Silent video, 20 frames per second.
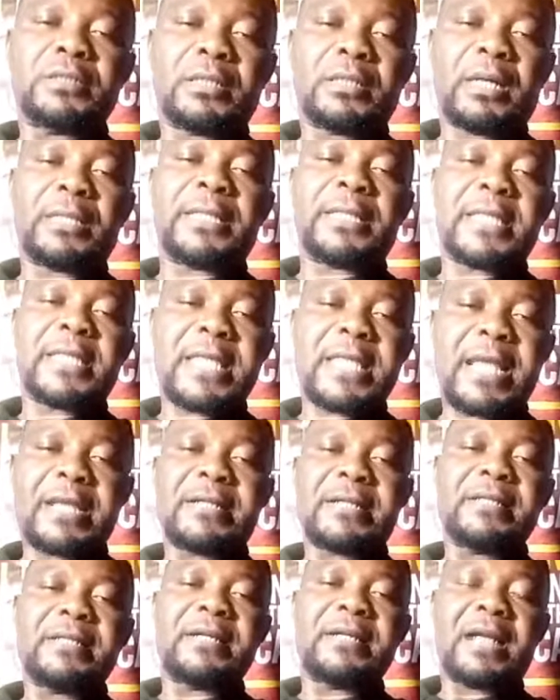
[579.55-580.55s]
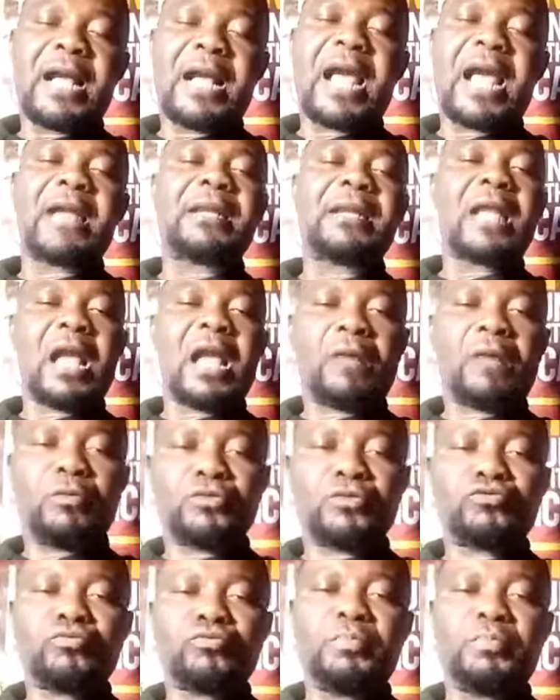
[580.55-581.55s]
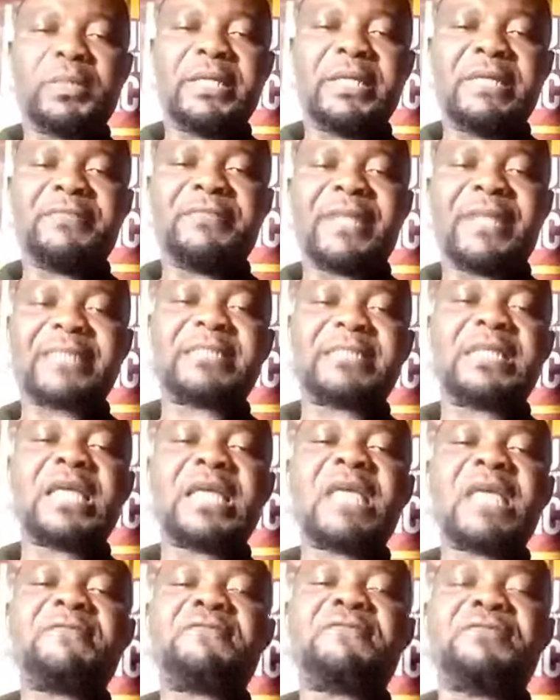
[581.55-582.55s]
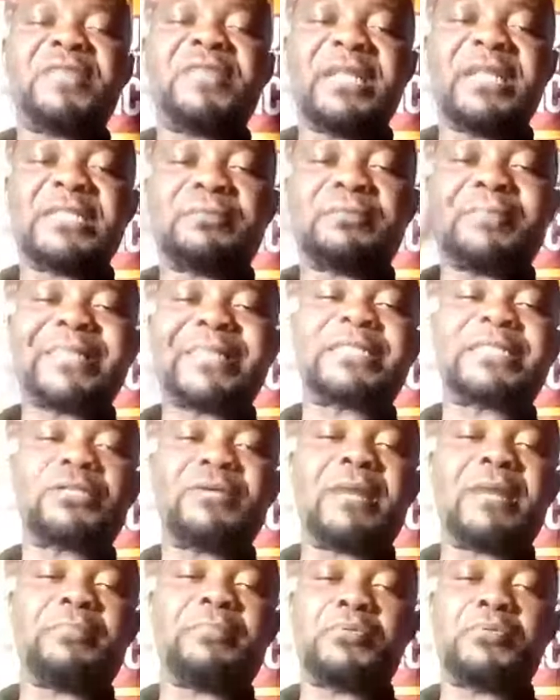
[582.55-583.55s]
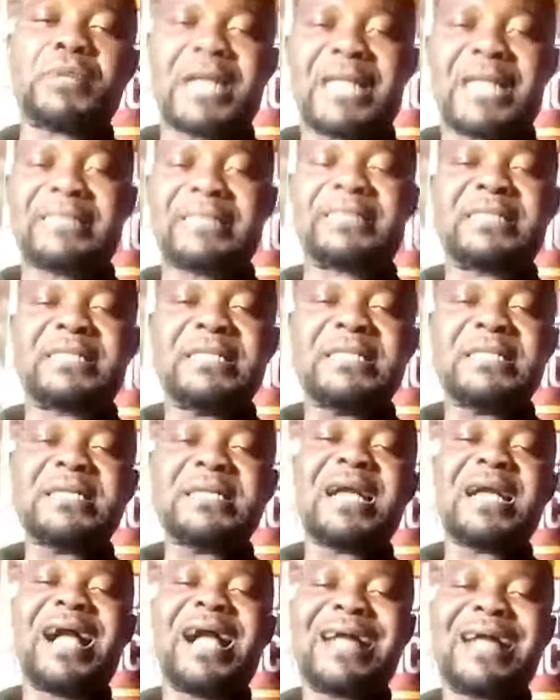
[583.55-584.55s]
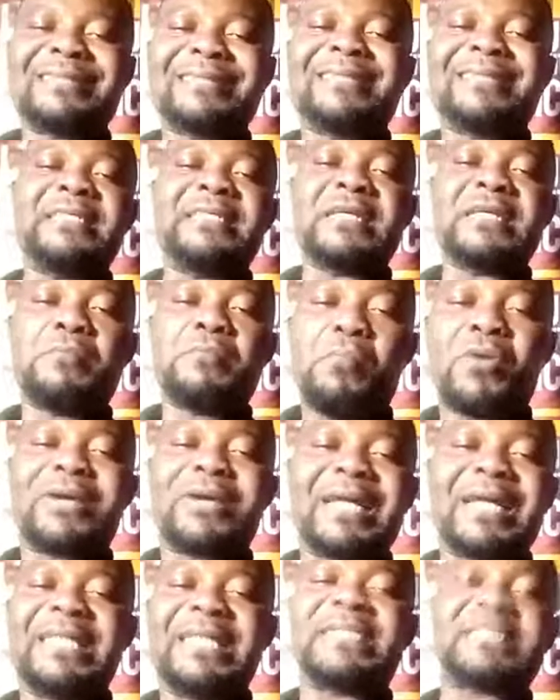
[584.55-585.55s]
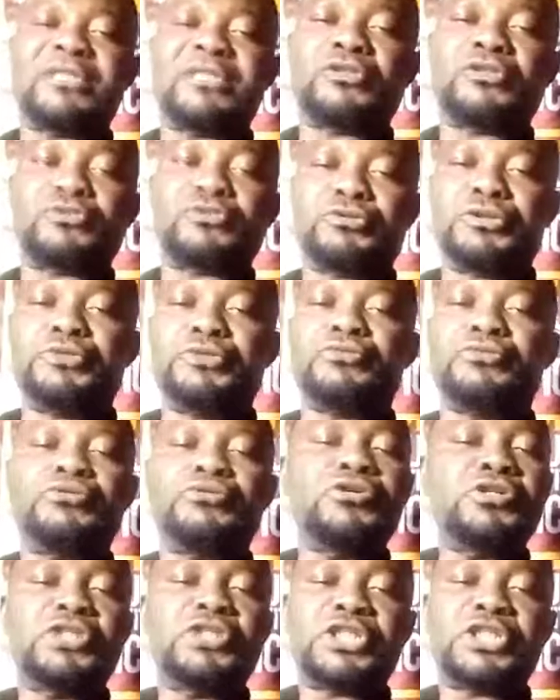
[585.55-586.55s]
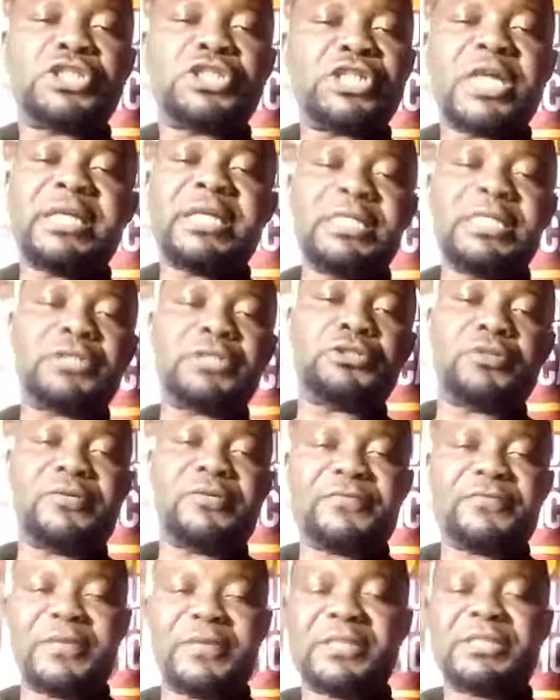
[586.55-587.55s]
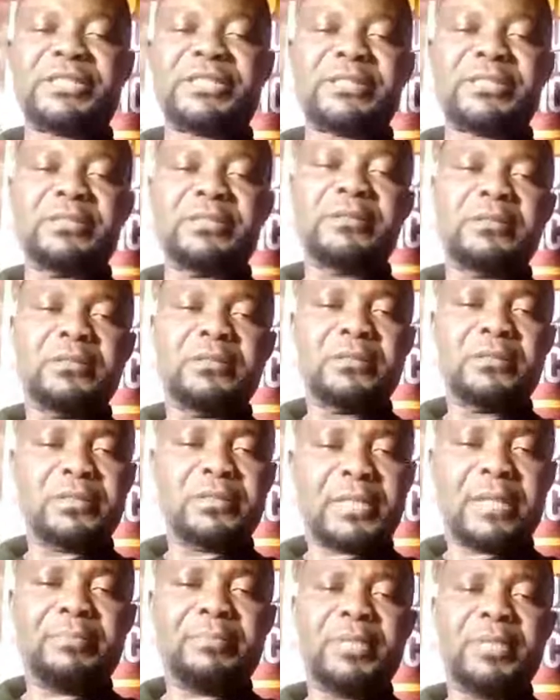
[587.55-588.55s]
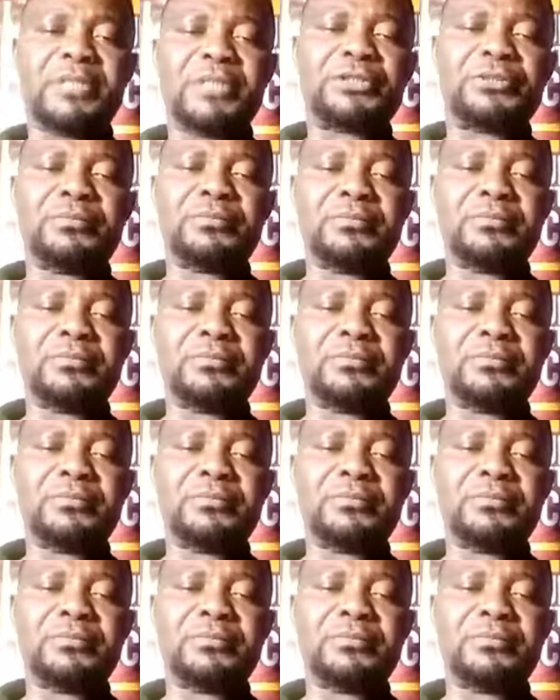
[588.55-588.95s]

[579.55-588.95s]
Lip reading: here. And I want to believe that if this particular broadcast added a moral lessons to you, share it to your friends. God bless you.